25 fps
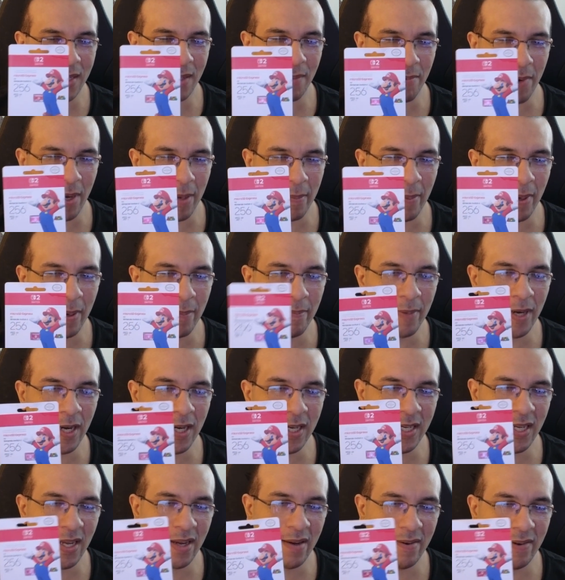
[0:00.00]
but
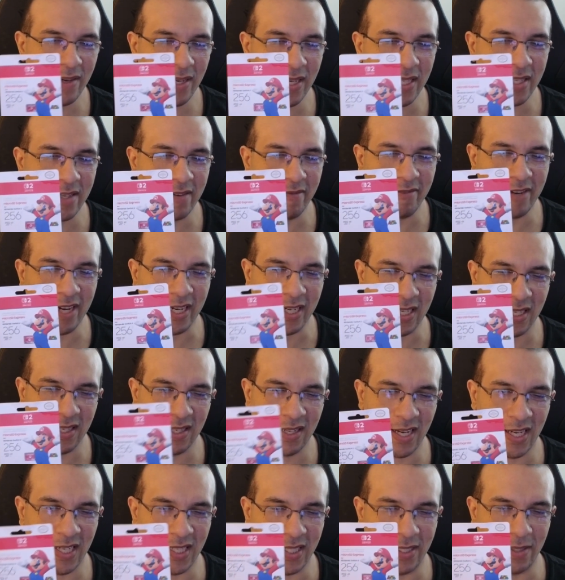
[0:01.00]
Mario is a
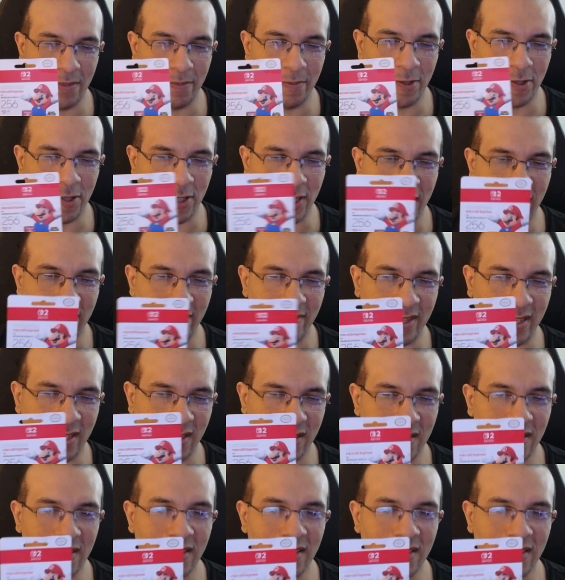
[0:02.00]
recognizable character,